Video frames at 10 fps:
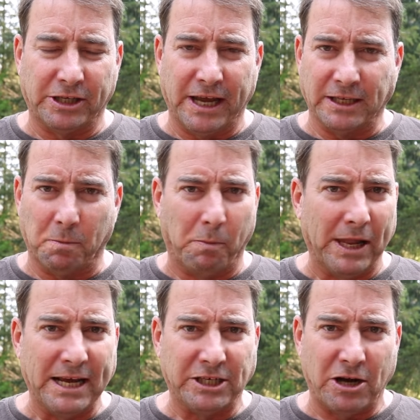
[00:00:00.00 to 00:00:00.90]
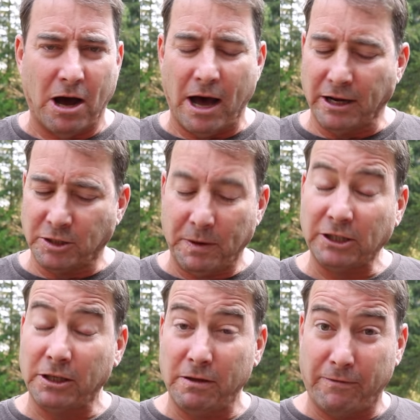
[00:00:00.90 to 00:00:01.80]
gets blazing hot,
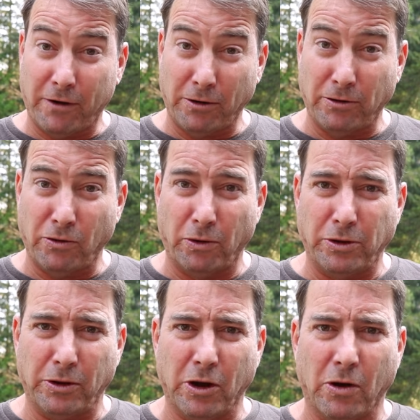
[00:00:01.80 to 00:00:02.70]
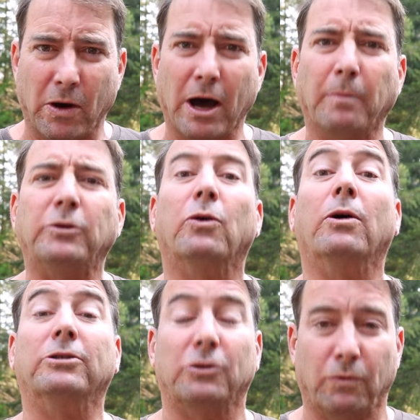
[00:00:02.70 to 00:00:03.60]
especially the farther north you go up towards